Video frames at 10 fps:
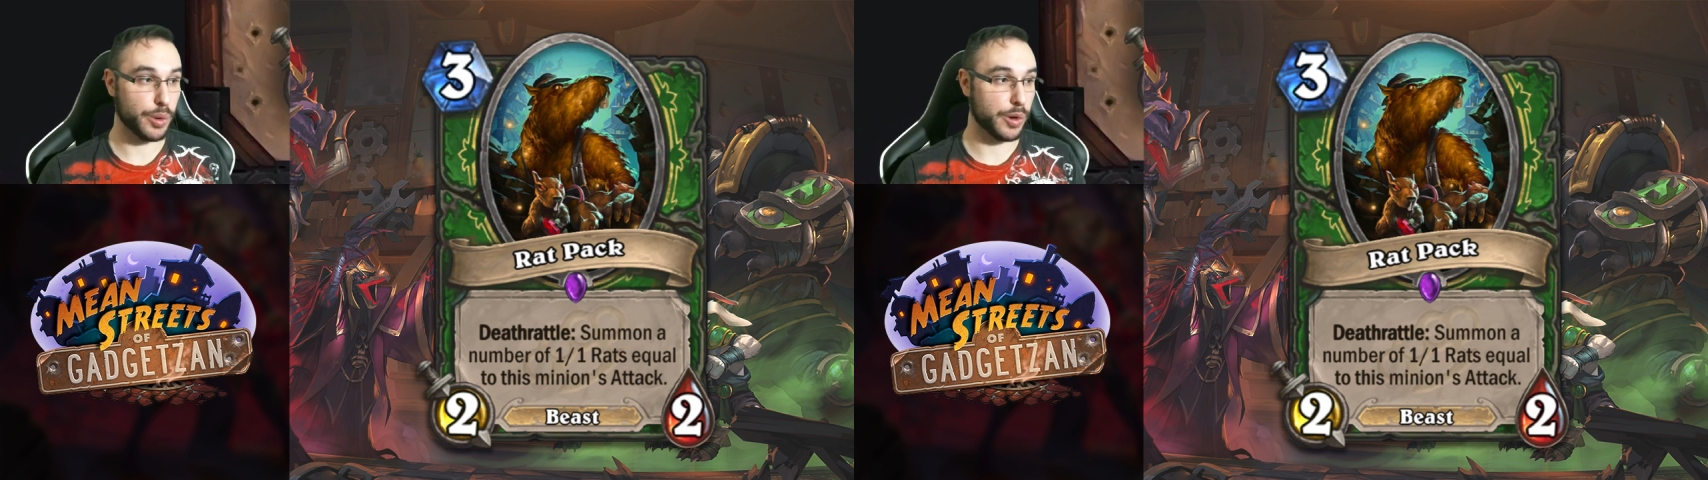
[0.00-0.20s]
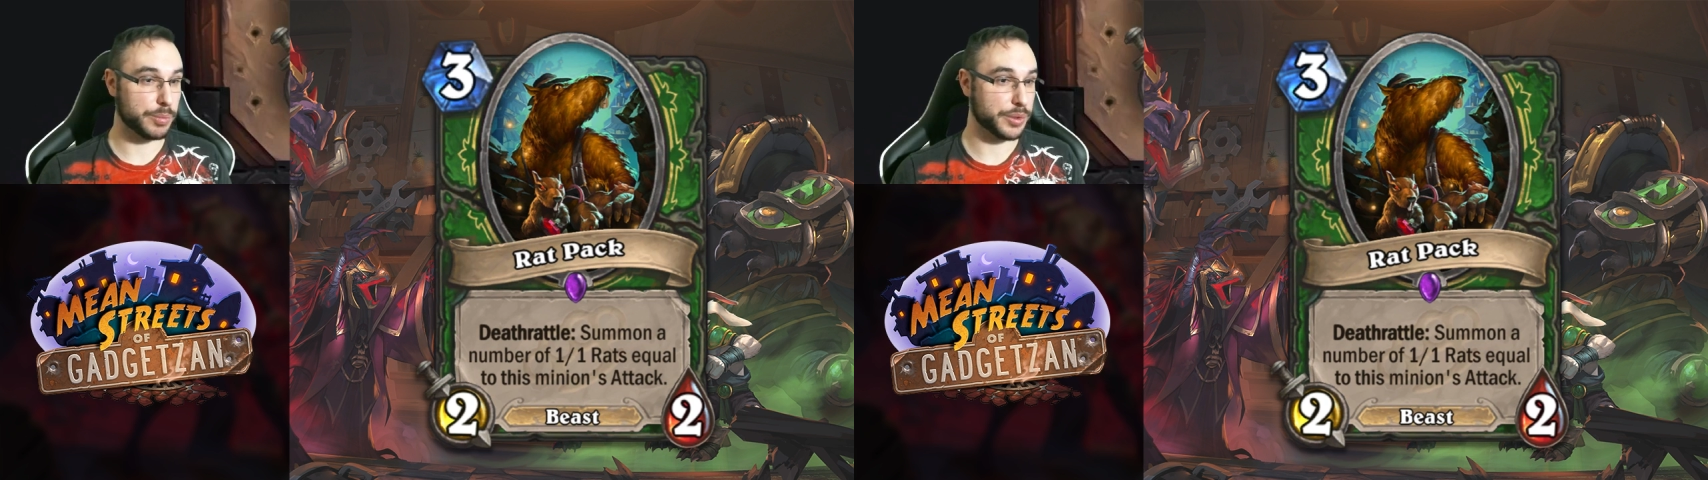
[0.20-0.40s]

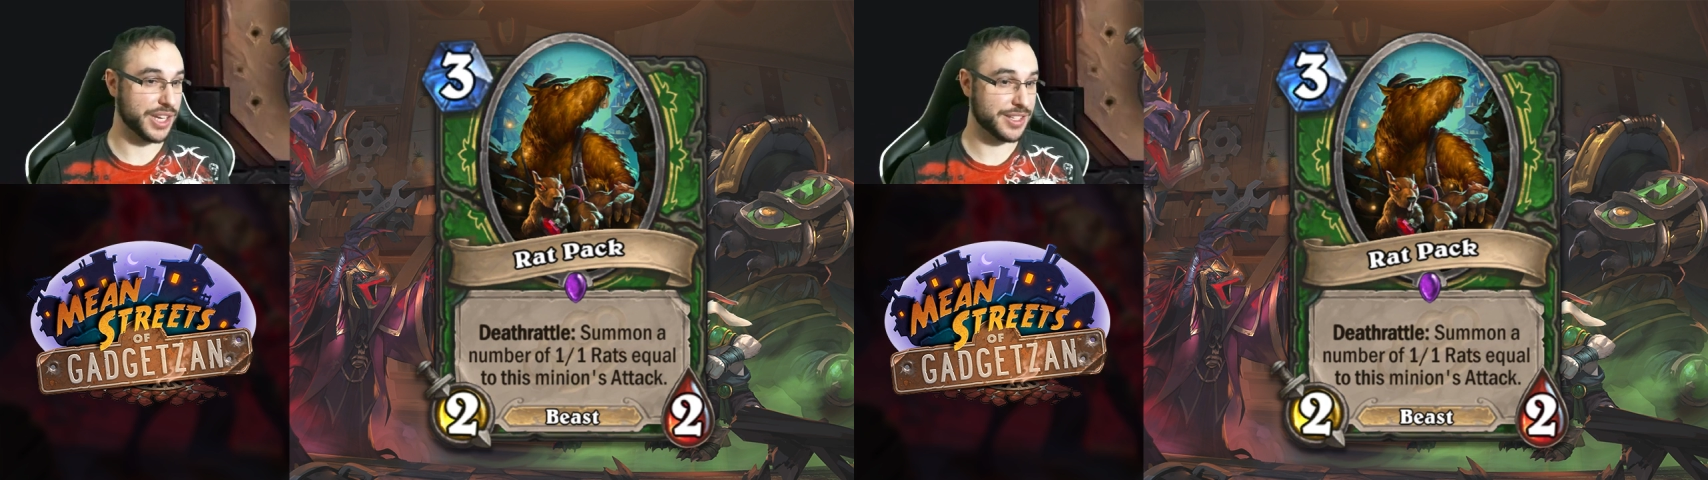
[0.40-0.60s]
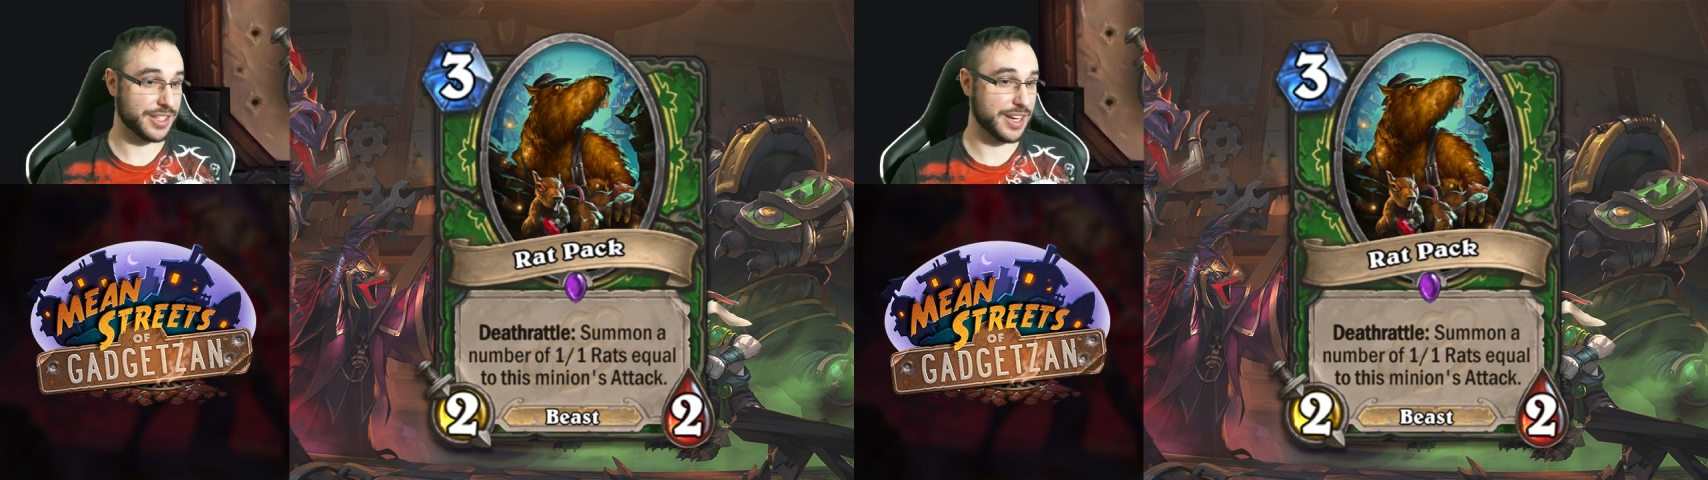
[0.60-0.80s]

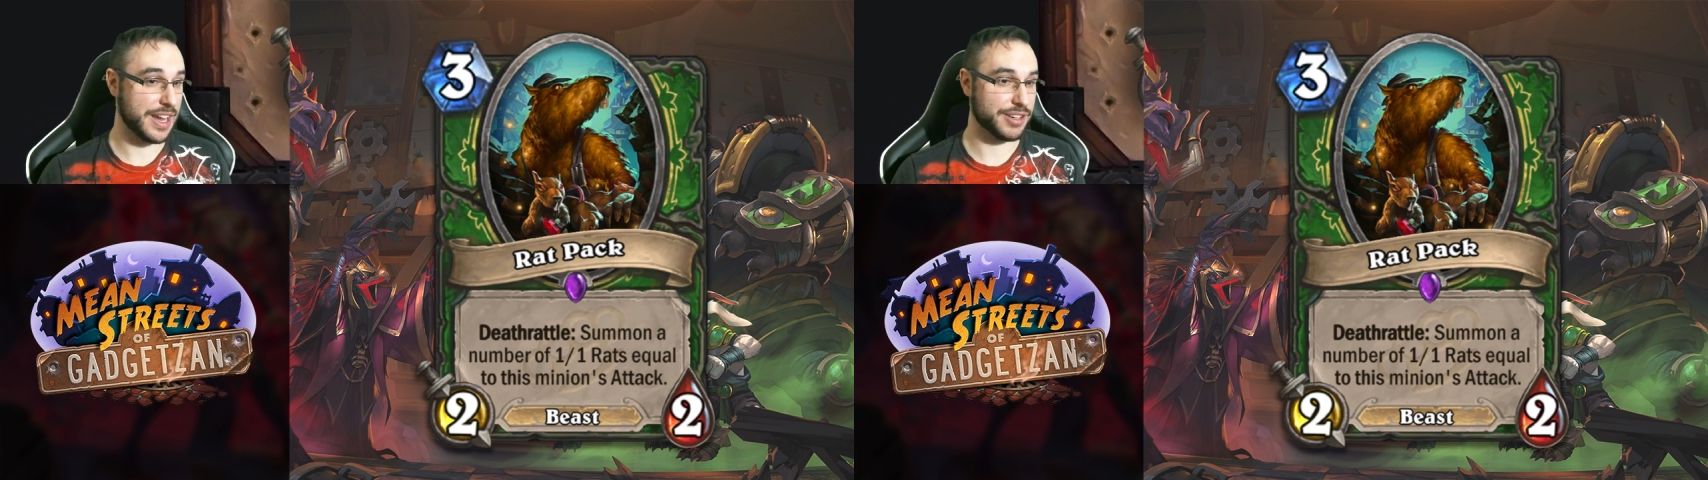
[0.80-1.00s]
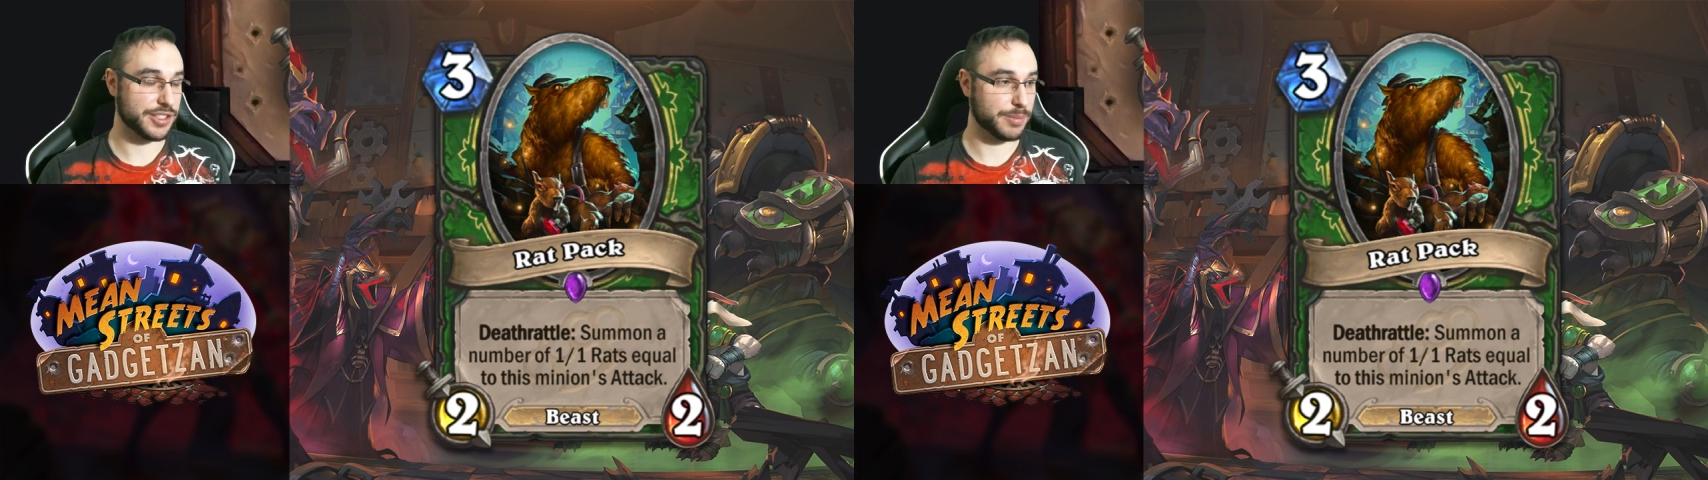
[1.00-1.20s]
place that
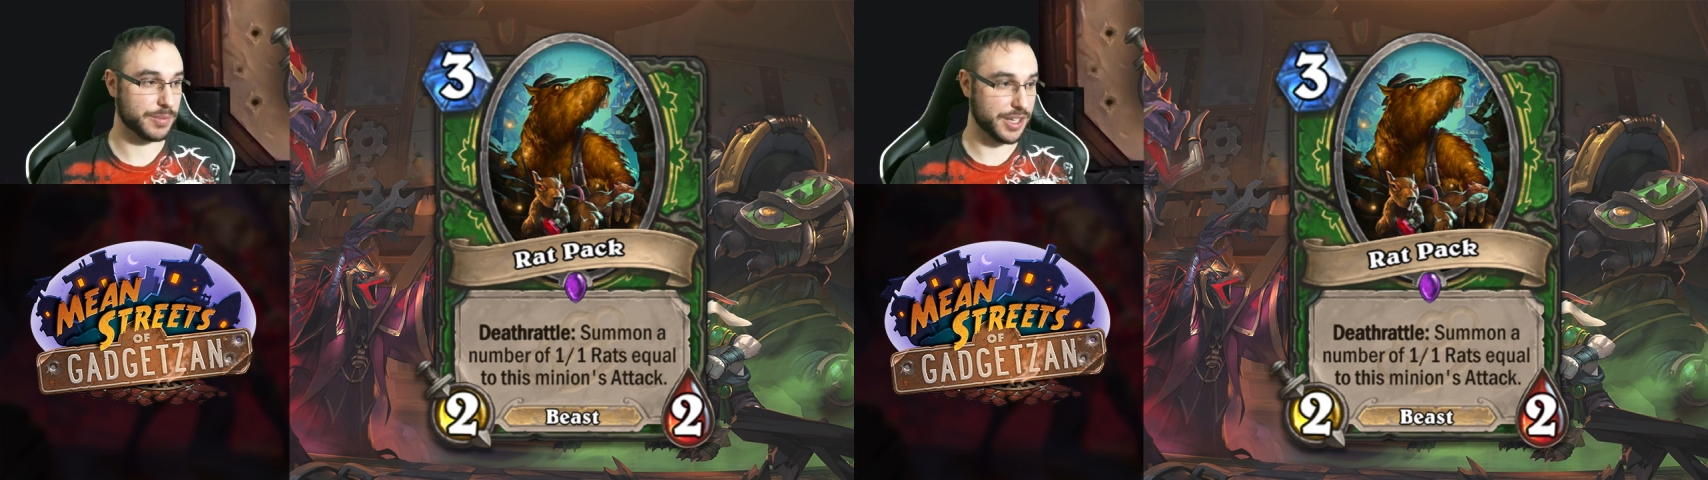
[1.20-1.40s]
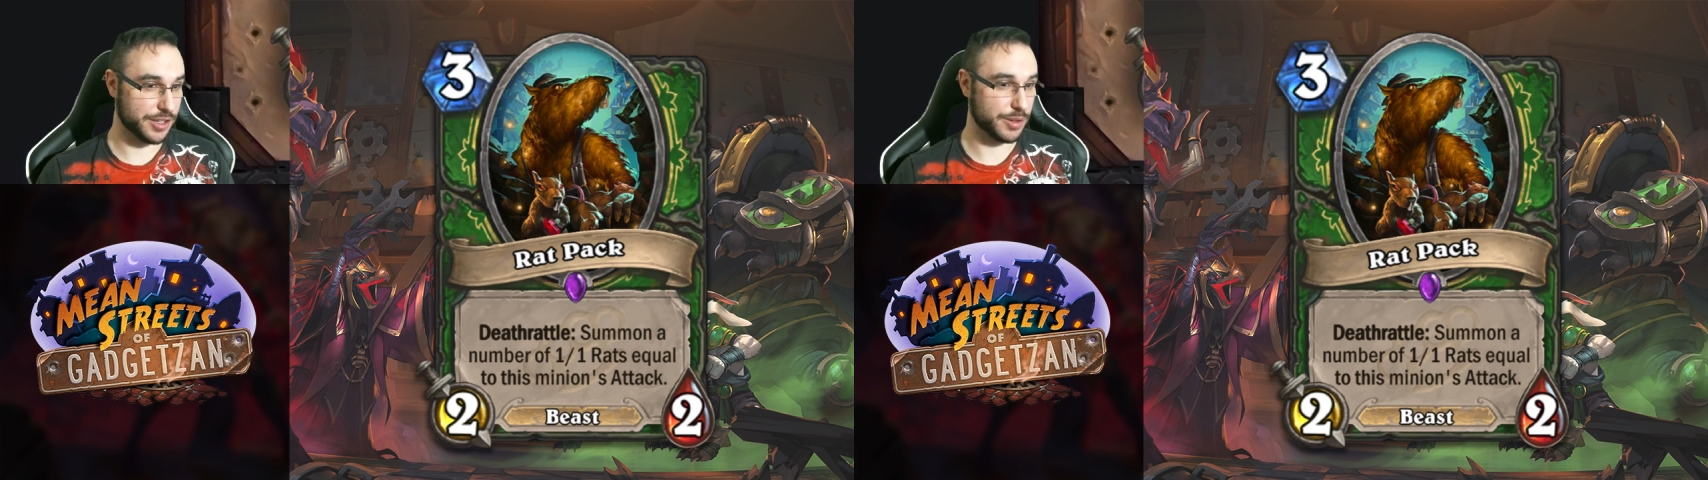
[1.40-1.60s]
having
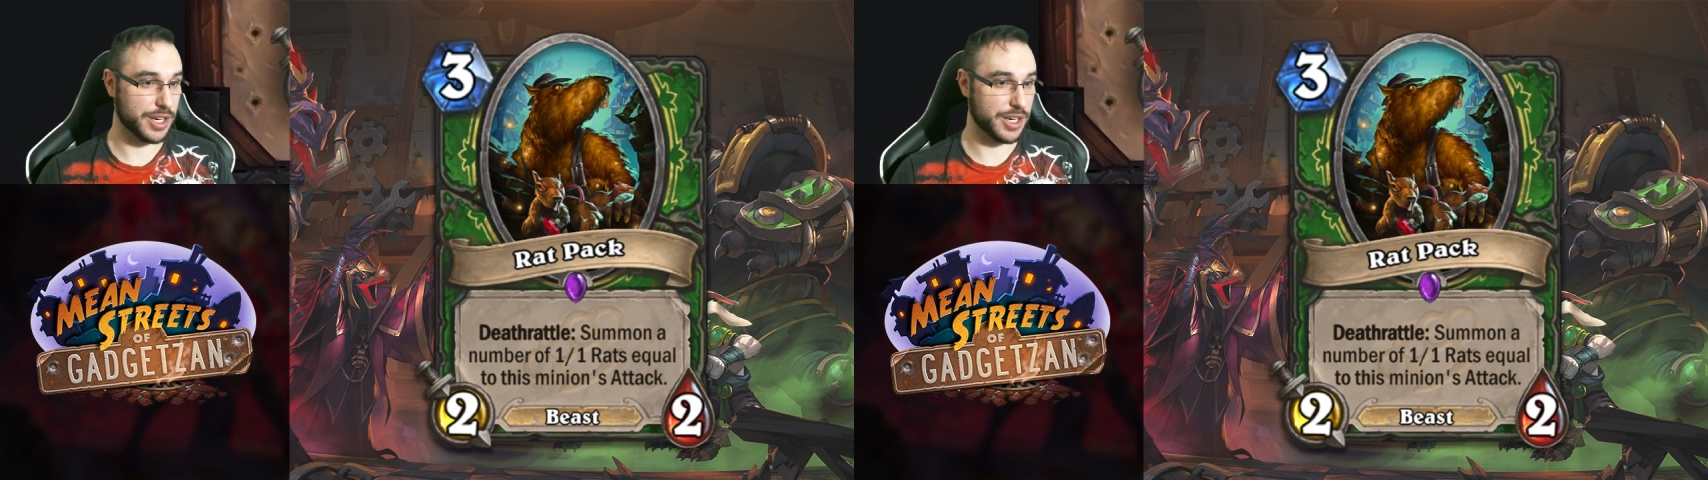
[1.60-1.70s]
something so